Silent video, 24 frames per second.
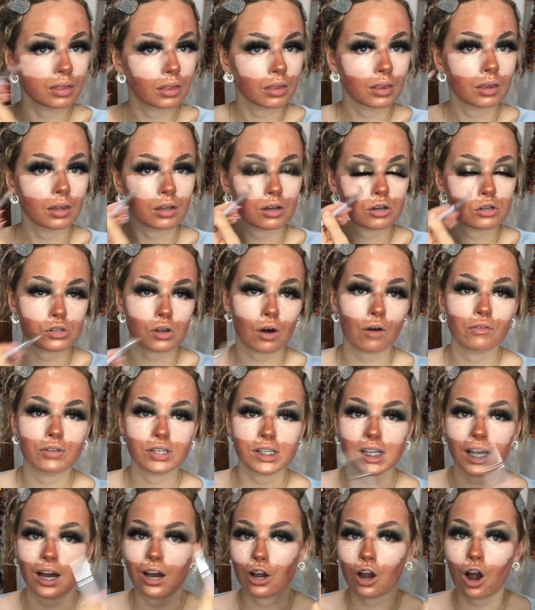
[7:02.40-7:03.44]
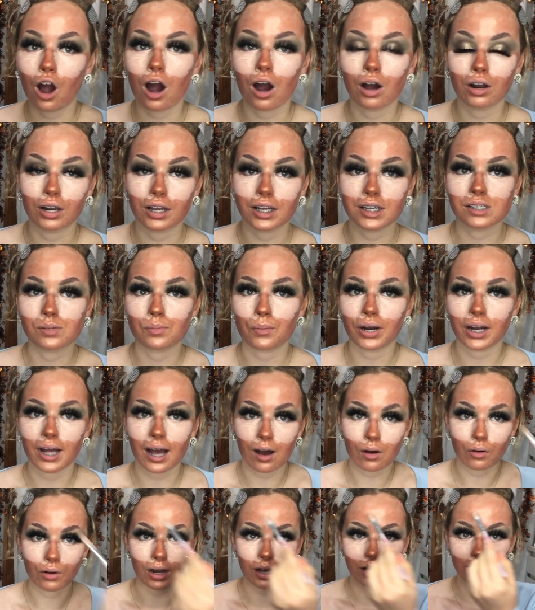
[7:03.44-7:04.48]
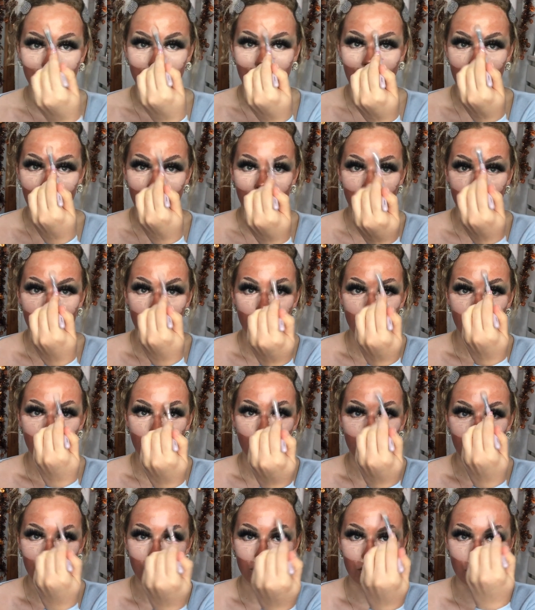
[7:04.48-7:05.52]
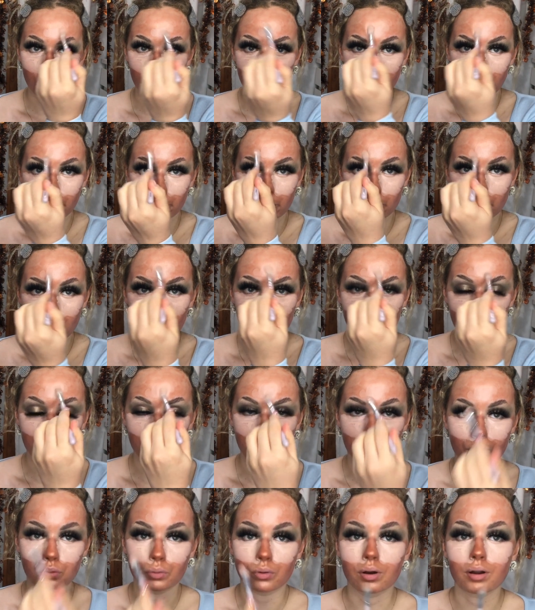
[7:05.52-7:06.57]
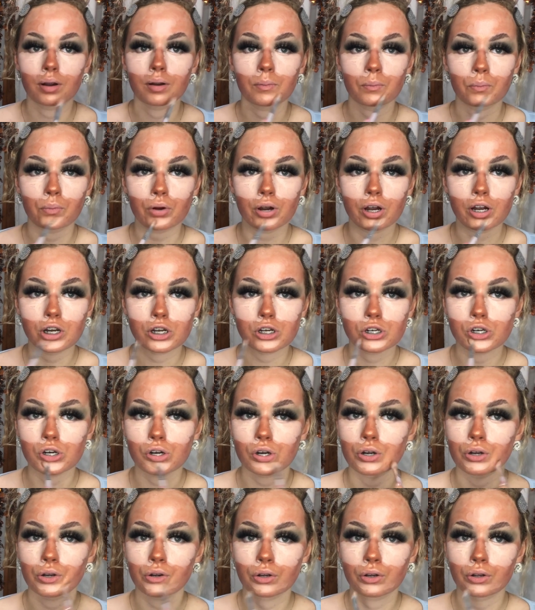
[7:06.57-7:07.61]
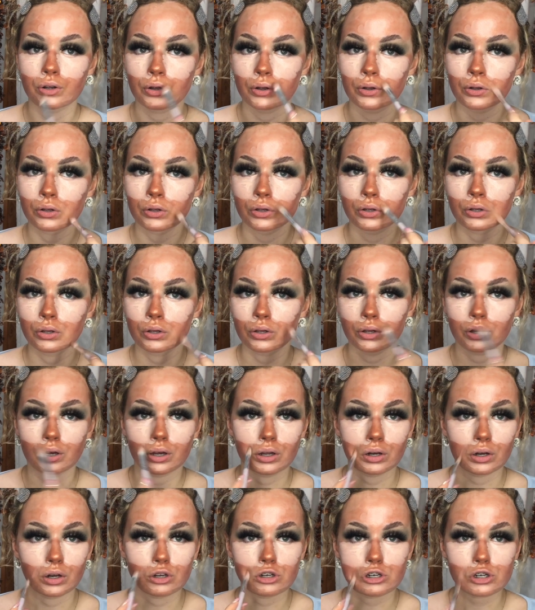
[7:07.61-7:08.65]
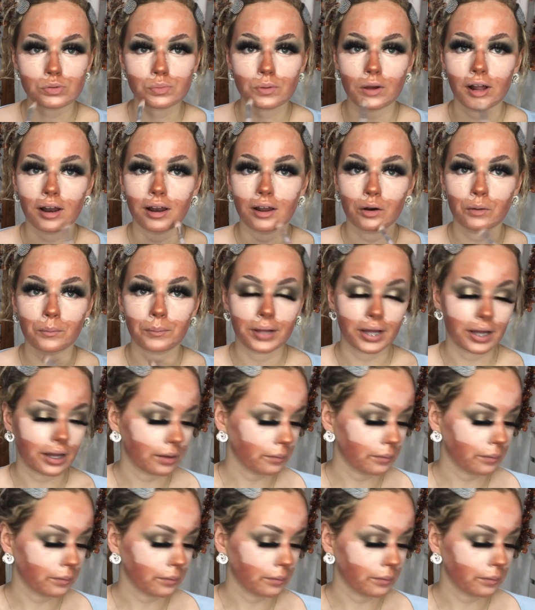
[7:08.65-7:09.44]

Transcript: Because obviously I can't like spread it out like that with the normal brush. And I just put a little bit.